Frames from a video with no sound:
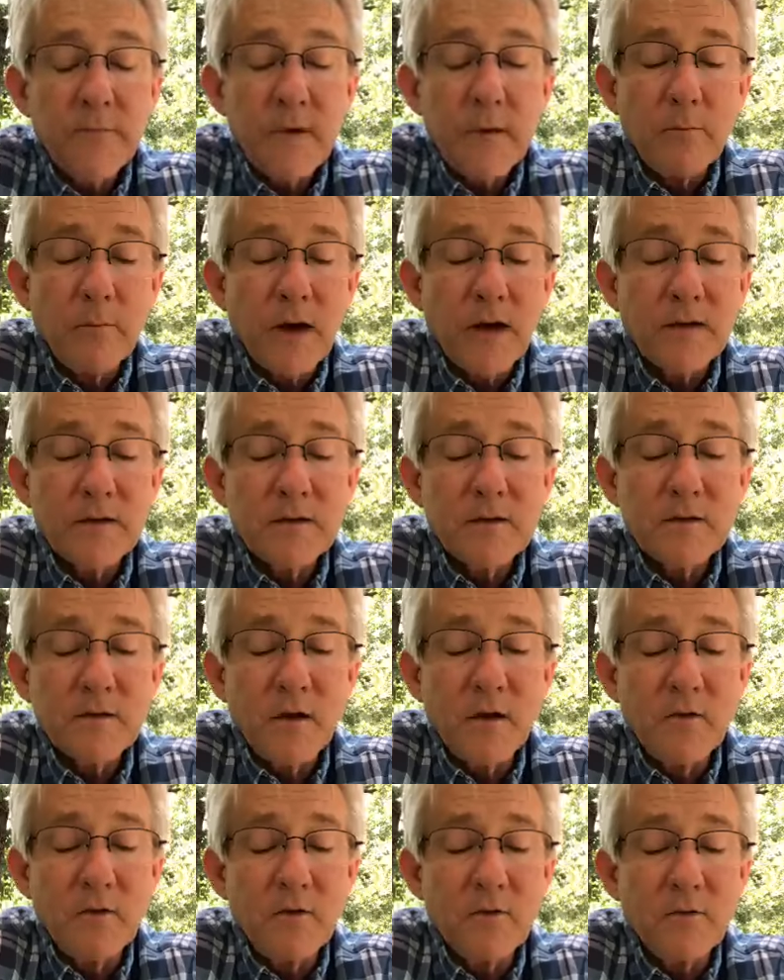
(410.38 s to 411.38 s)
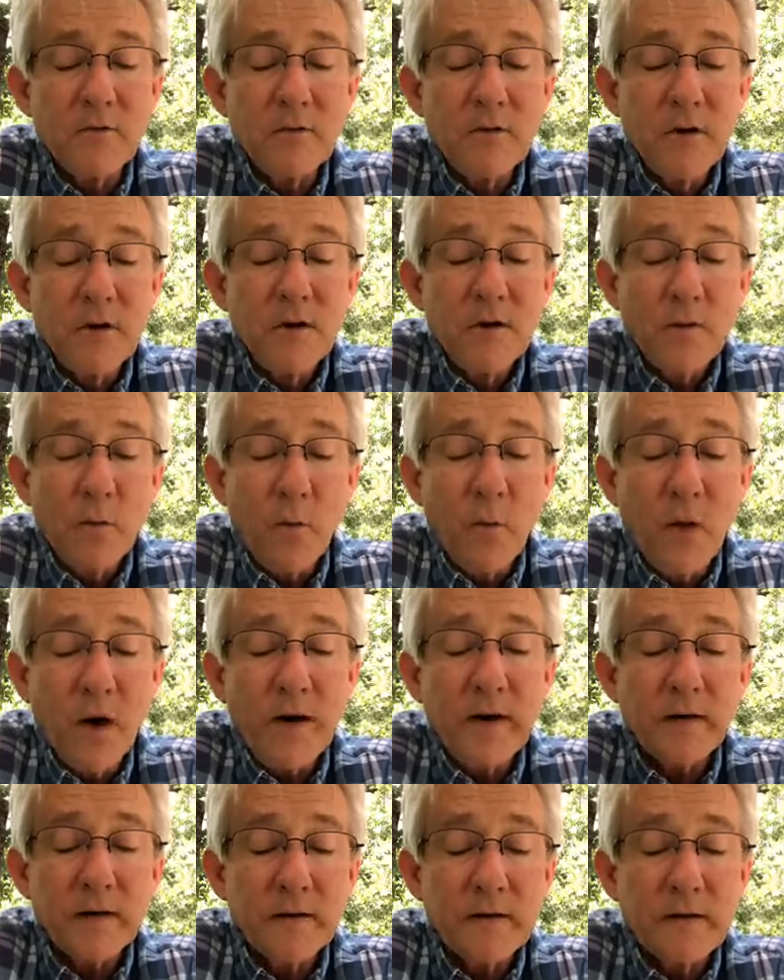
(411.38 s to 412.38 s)
My soul
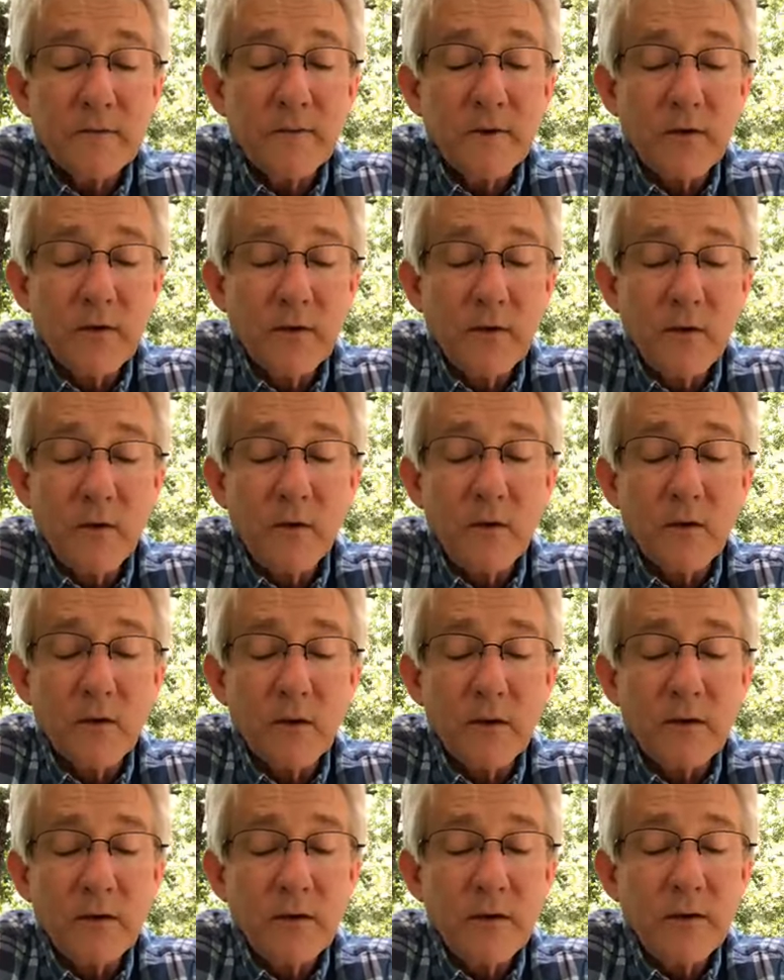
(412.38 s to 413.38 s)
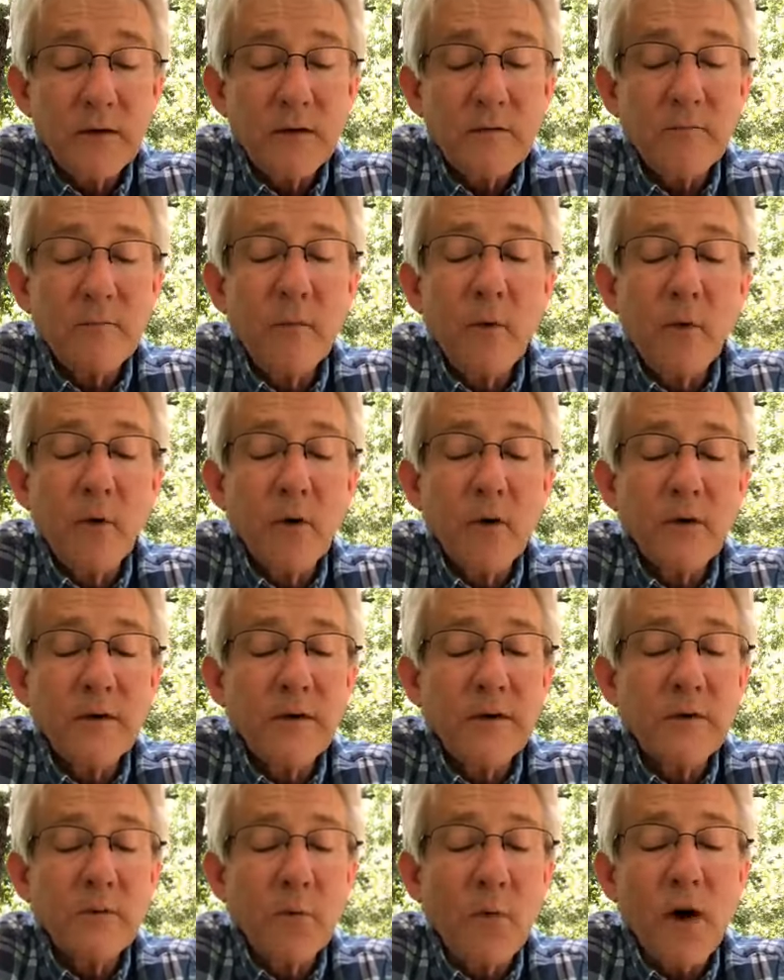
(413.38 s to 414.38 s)
waits for the Lord, more
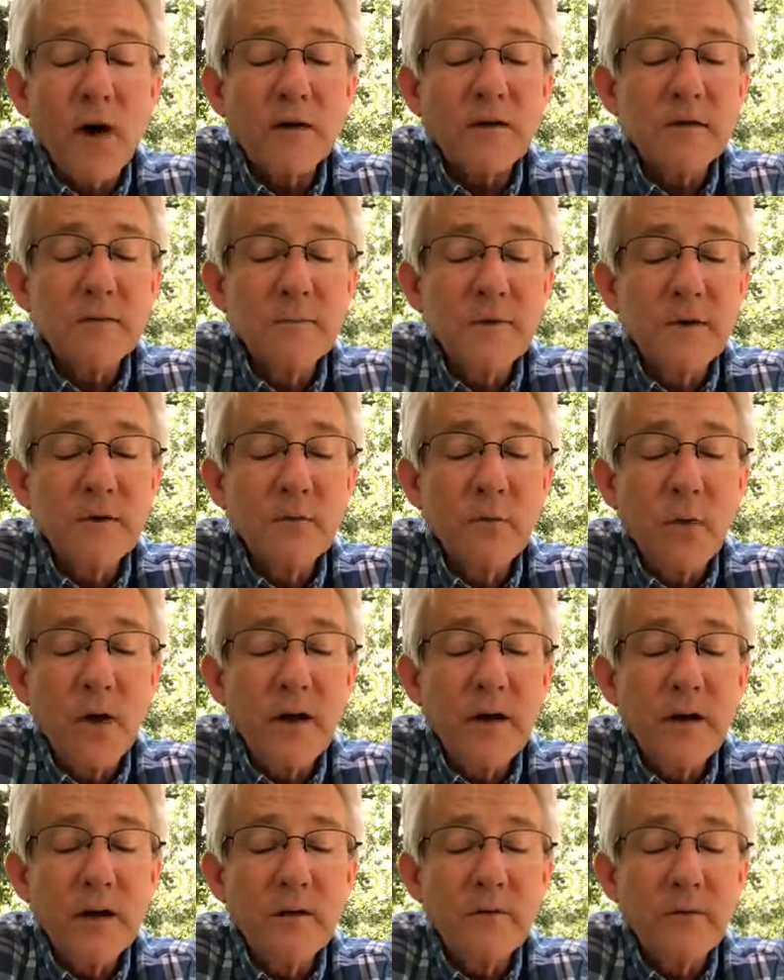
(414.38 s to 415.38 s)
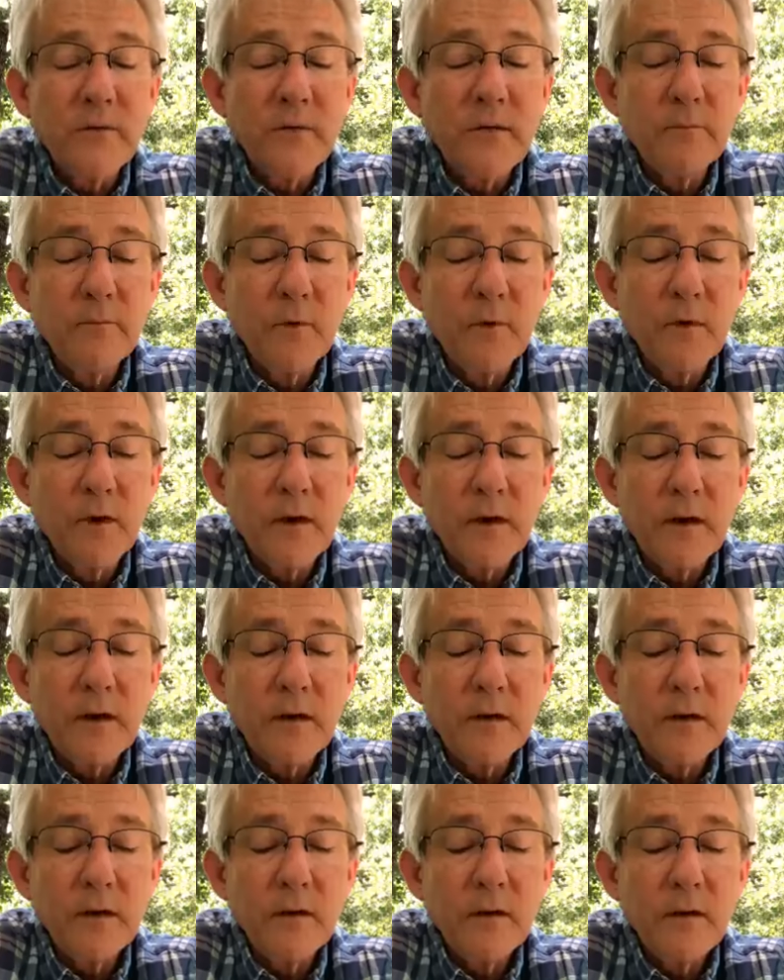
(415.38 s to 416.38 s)
than watchmen waiting for the morning,
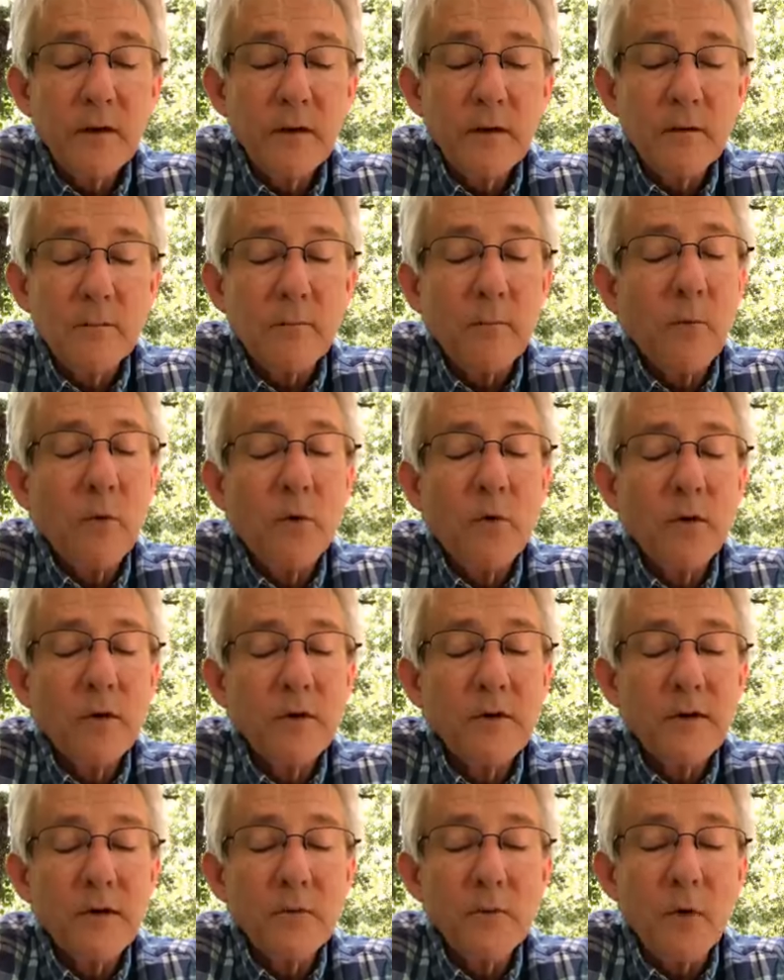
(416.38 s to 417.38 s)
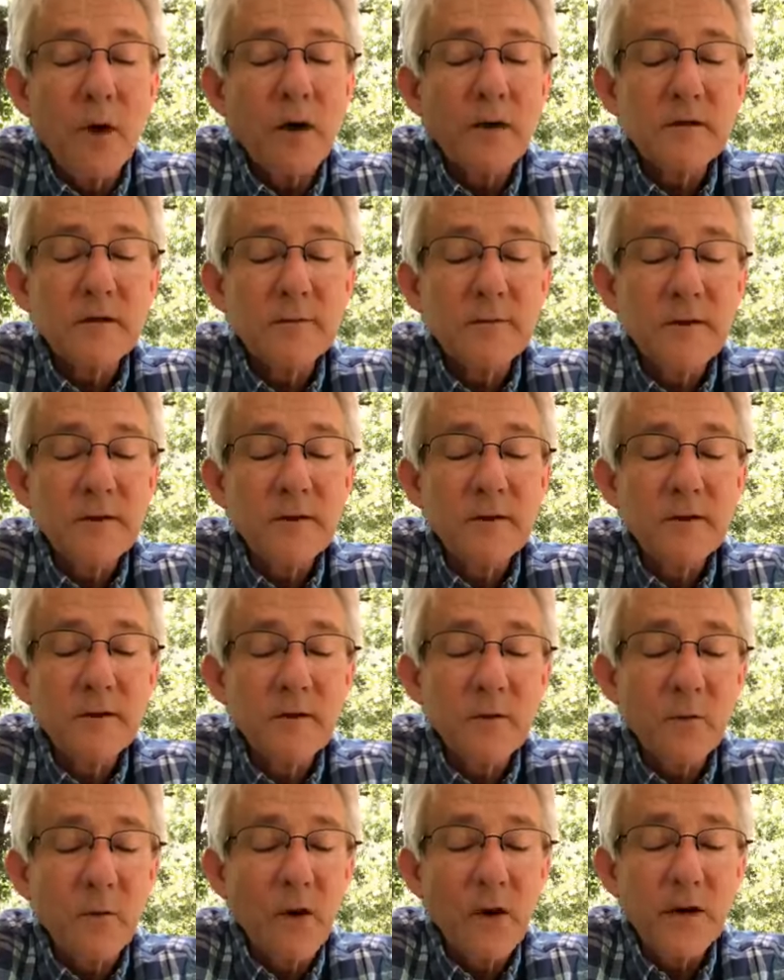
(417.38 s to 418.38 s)
more than watchmen
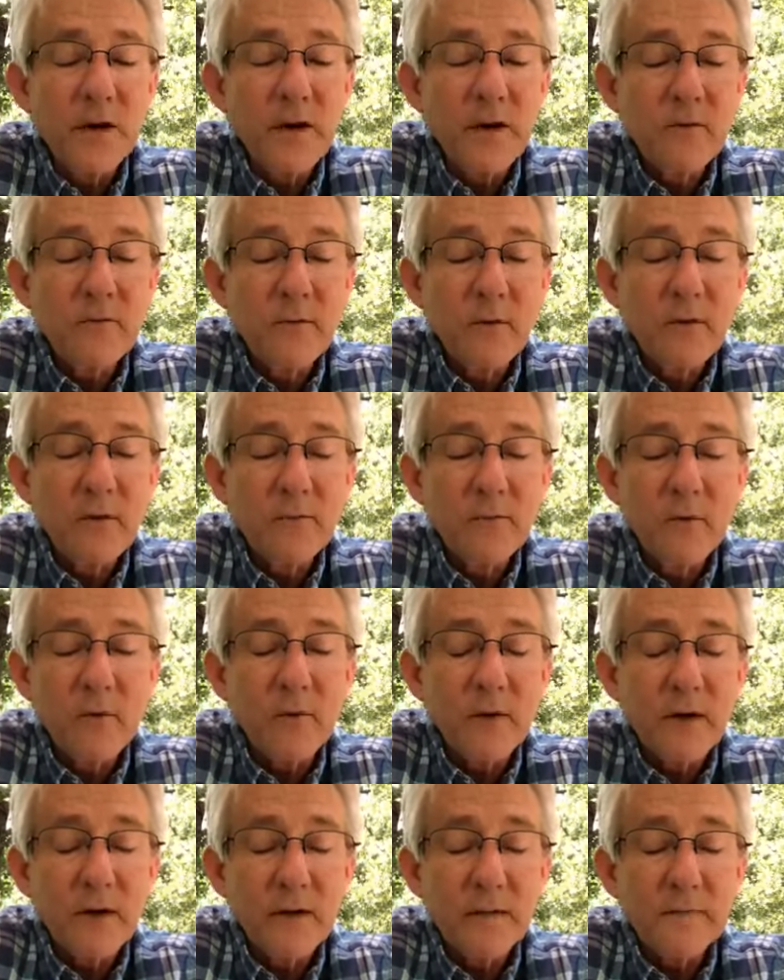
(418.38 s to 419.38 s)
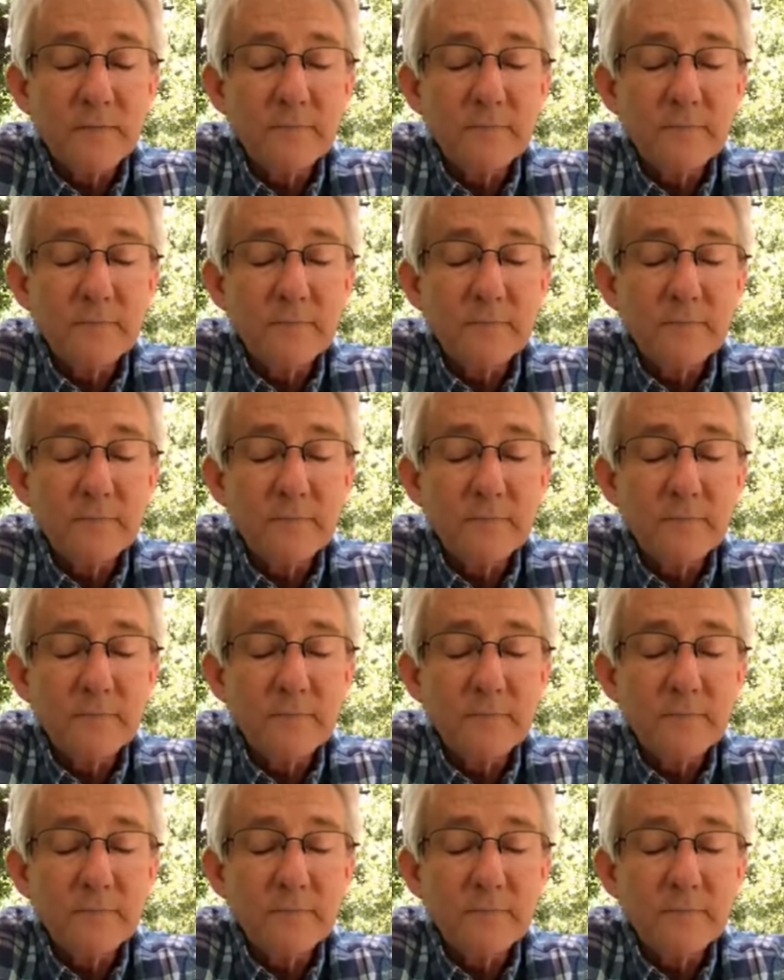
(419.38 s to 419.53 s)
waiting for the morning.